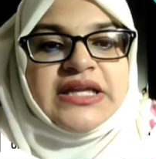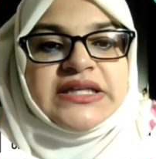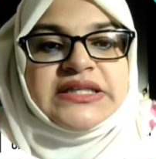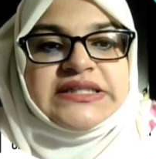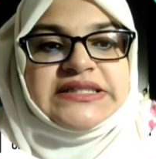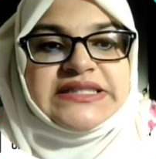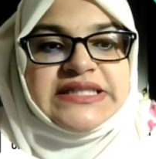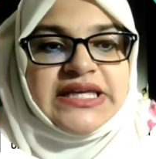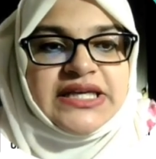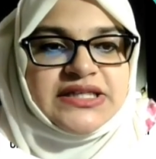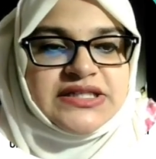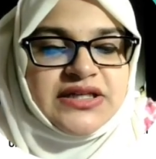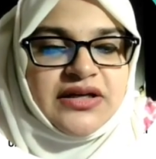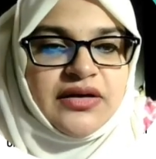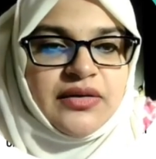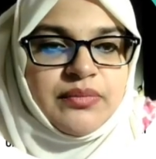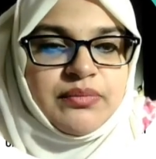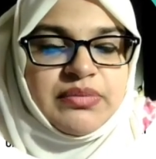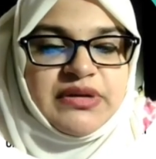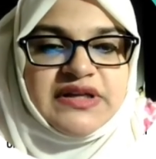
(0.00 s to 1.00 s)
Data
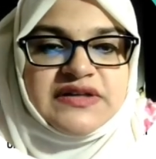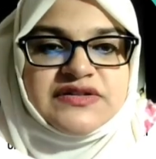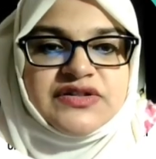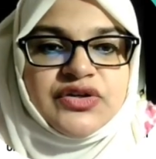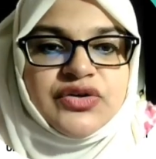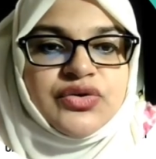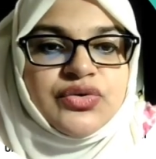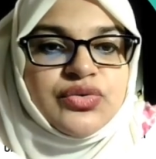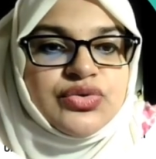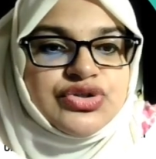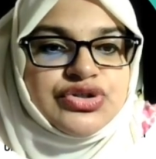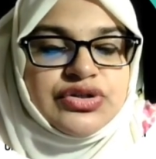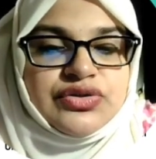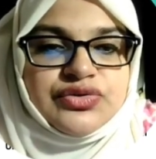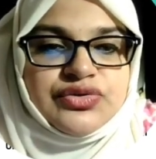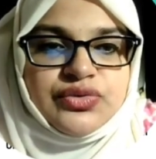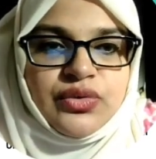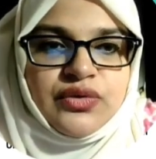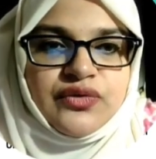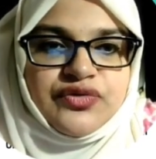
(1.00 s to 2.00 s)
plays a crucial
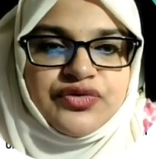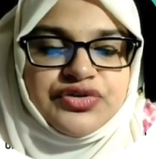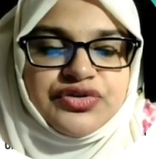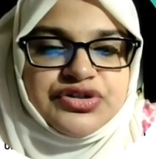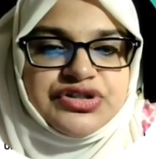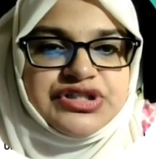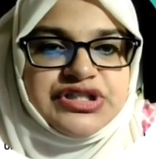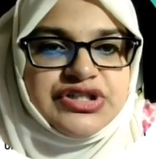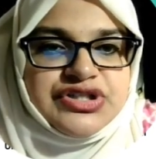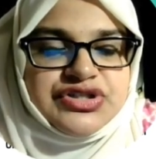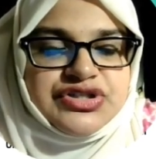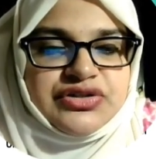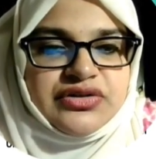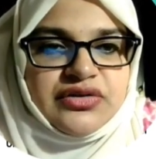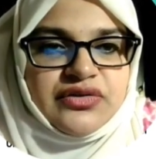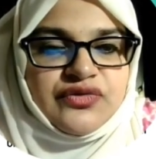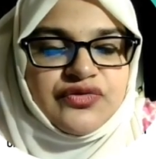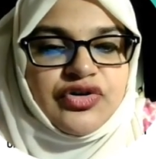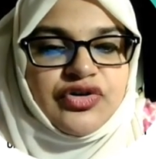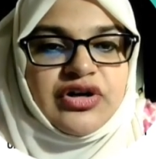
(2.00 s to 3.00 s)
role for a teacher
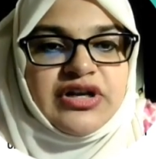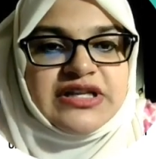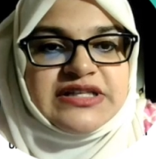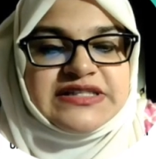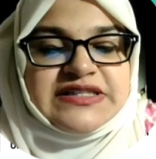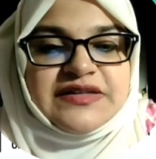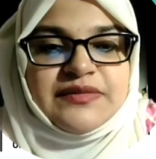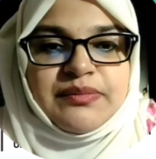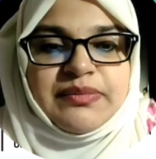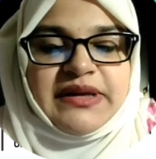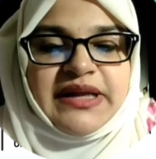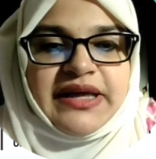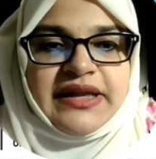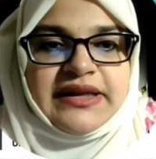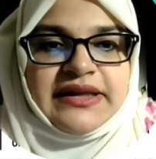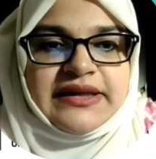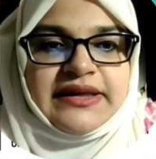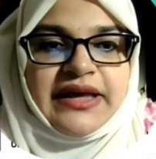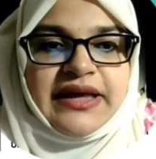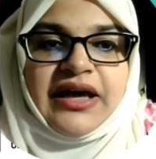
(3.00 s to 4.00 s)
for lesson
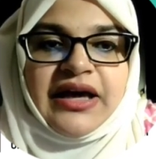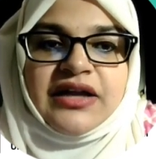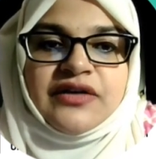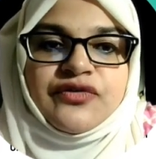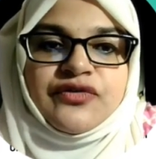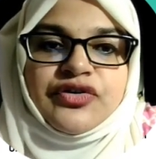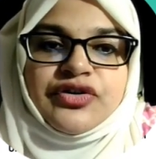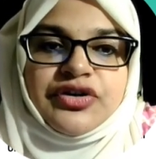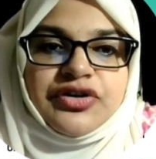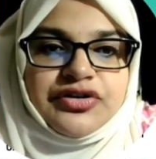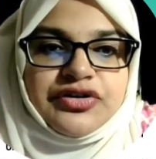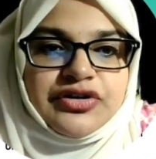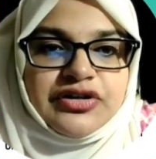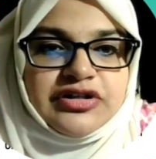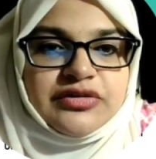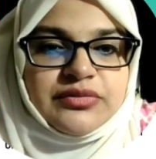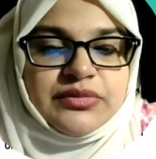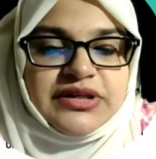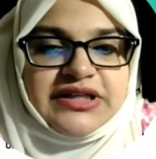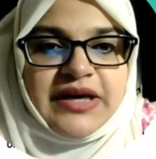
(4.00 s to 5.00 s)
planning and for
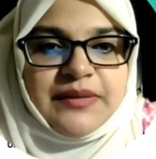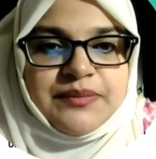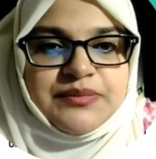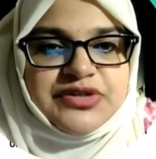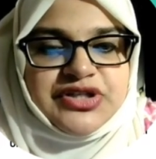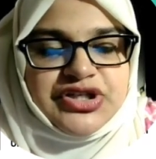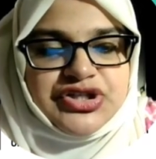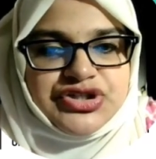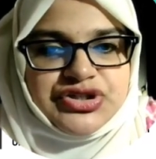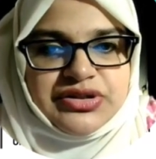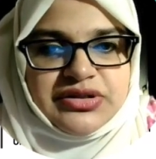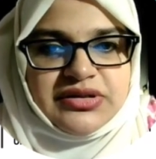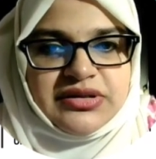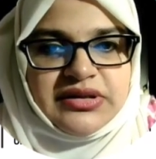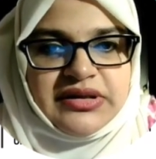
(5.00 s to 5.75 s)
curriculum adaptation.